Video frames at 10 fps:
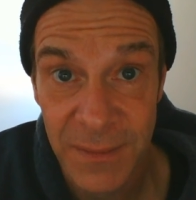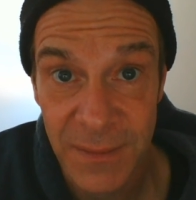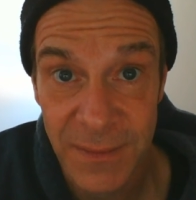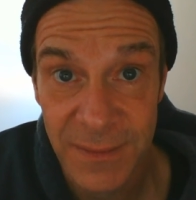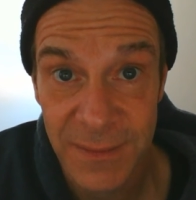
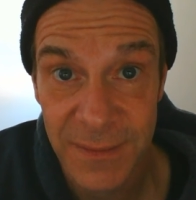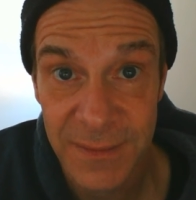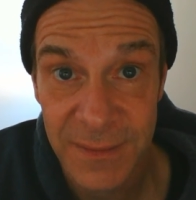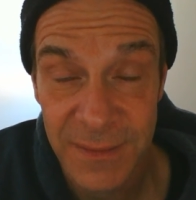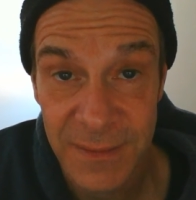
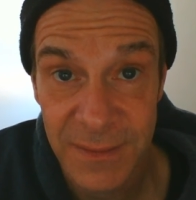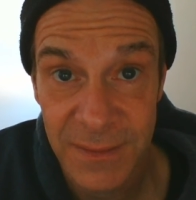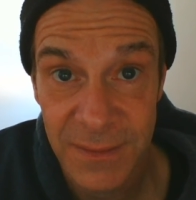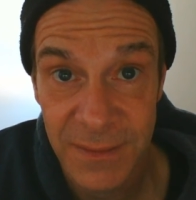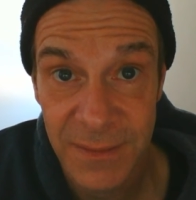
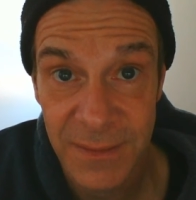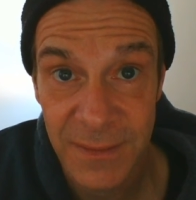(no one is talking)